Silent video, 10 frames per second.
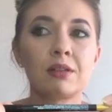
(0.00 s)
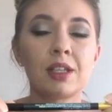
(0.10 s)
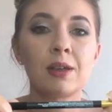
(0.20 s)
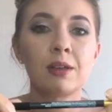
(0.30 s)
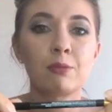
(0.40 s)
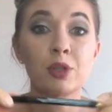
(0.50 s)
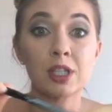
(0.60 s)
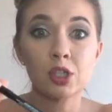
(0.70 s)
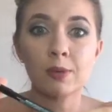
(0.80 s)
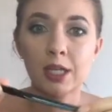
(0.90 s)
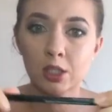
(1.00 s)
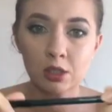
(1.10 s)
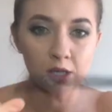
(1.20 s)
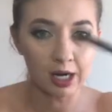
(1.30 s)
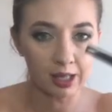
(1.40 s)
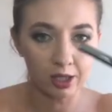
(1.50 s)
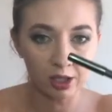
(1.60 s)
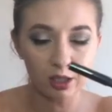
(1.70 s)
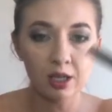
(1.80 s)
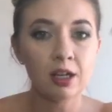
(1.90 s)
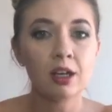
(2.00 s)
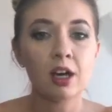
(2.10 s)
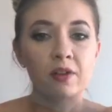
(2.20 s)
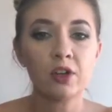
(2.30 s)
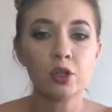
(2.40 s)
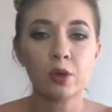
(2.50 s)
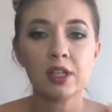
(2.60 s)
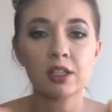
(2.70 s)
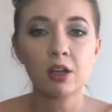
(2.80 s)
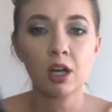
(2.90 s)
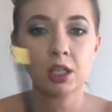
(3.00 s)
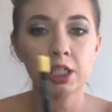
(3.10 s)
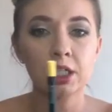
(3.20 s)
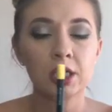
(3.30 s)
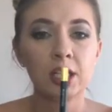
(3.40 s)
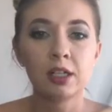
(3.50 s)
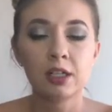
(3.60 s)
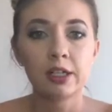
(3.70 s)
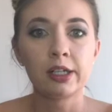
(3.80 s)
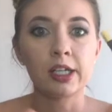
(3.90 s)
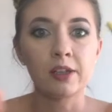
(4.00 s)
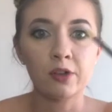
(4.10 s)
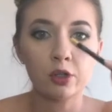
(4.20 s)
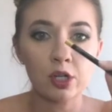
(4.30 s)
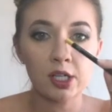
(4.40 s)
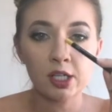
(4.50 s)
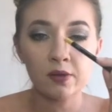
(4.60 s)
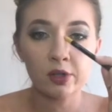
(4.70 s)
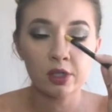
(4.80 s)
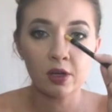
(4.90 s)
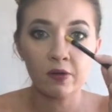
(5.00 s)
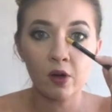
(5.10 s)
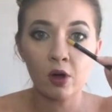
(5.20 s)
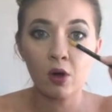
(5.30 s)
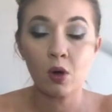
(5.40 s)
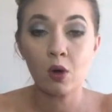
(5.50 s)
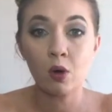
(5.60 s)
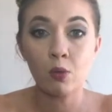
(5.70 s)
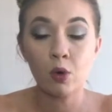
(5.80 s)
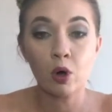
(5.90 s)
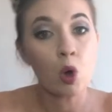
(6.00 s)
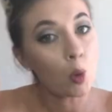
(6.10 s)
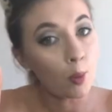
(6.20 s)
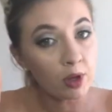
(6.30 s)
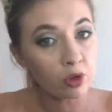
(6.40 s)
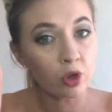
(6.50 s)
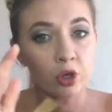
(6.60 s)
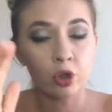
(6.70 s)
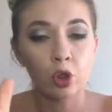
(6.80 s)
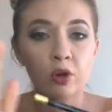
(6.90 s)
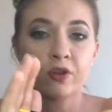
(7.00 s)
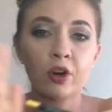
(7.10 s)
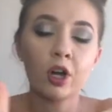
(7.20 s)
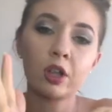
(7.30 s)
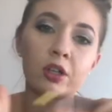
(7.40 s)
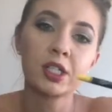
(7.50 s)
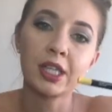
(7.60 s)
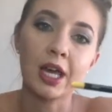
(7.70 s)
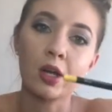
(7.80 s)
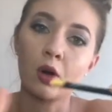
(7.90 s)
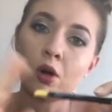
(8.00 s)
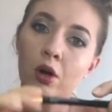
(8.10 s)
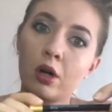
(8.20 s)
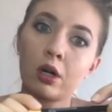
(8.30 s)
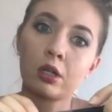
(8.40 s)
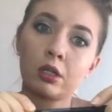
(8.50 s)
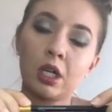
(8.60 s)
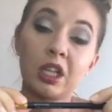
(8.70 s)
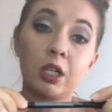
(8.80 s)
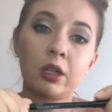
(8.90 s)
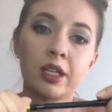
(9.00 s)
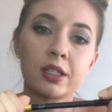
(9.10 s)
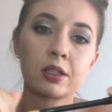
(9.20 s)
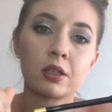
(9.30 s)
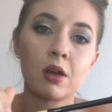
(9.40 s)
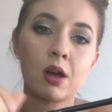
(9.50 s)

the precision pencil eyeliner of your choice, a color. If you're trying to give yourself a more open look for colors that are a little less